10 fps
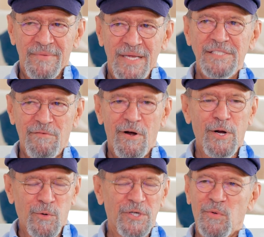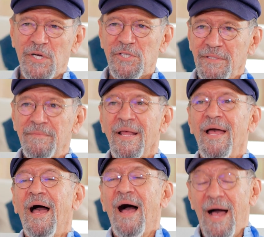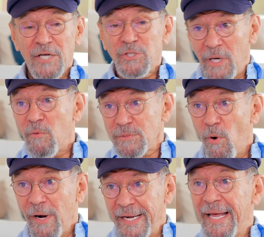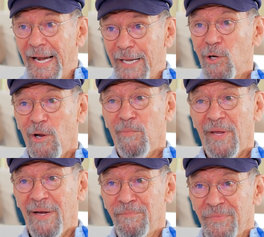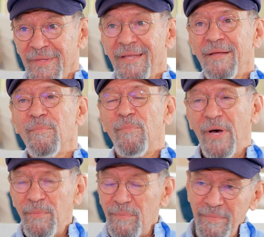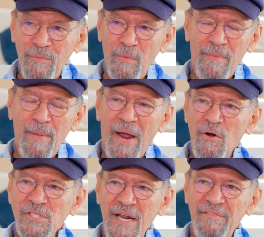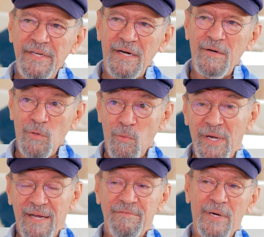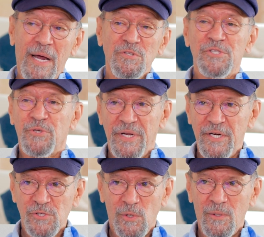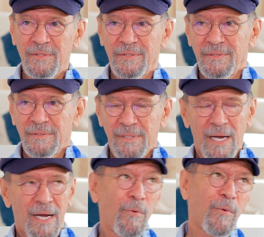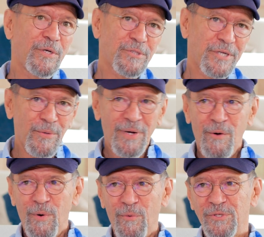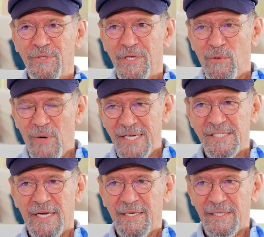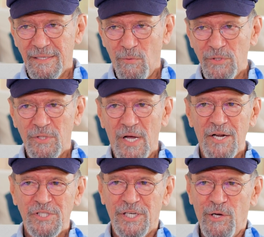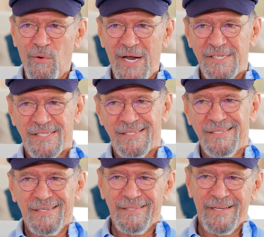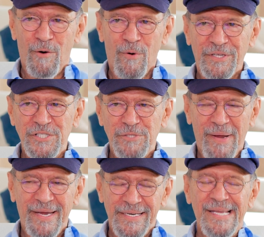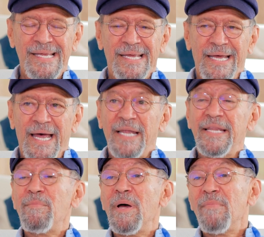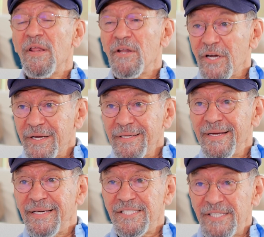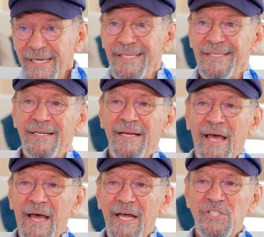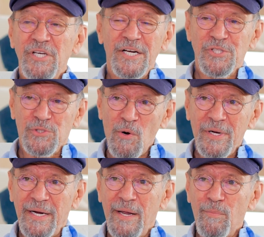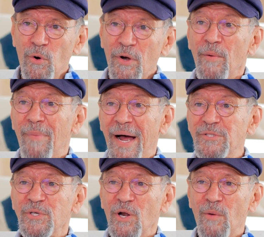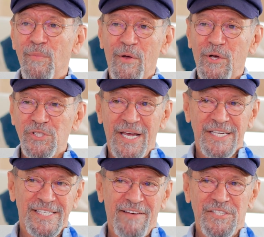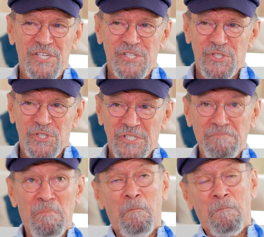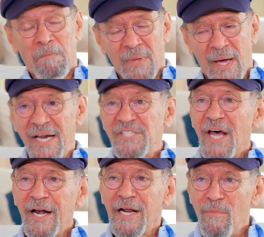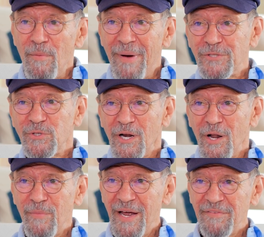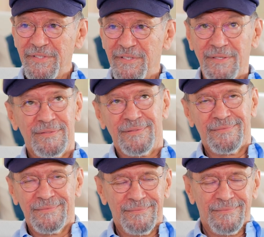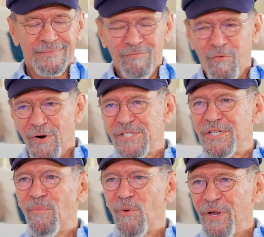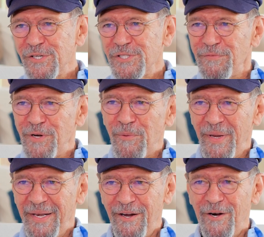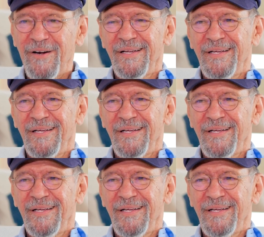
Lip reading: It's a very good question. Actually, I was born in Cali, Colombia, but my parents left here, and we left when I was 3 years old. We went to Cuba, we went to the U.S., I went to college in the U.S., then I worked in Spain. And then my mother got sick, and she had a stroke, and I brought her back to Colombia because she had 7 sisters. And I started coming back to Colombia after 40-some more years of not being here.